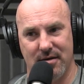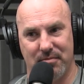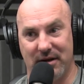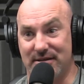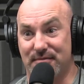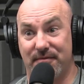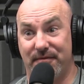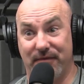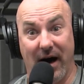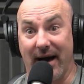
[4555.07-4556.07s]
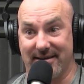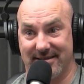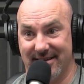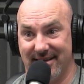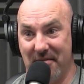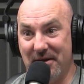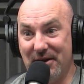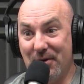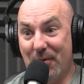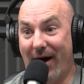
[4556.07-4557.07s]
But it's fucked. I mean,
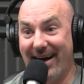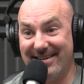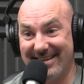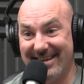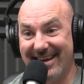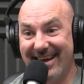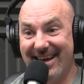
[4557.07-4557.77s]
you watch it,